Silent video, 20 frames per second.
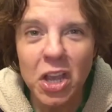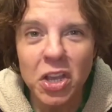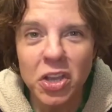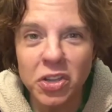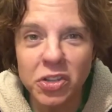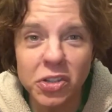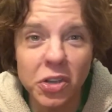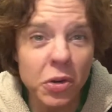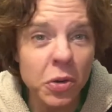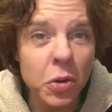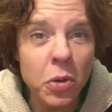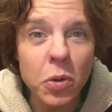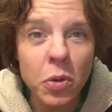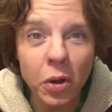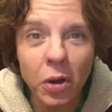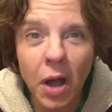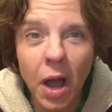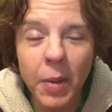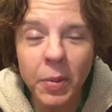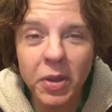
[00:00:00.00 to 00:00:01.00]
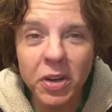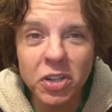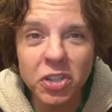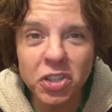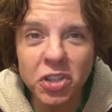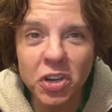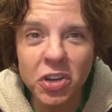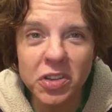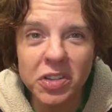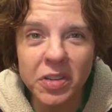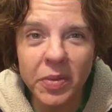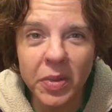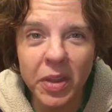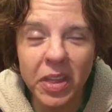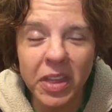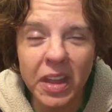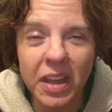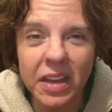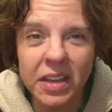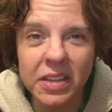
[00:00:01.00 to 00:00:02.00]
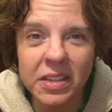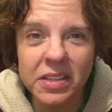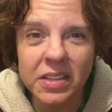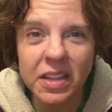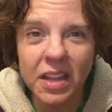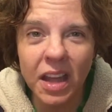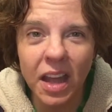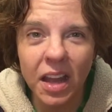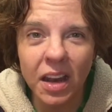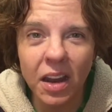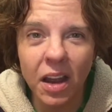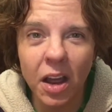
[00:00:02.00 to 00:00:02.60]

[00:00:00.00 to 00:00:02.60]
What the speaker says: So cool. I'm going to show you some of the things that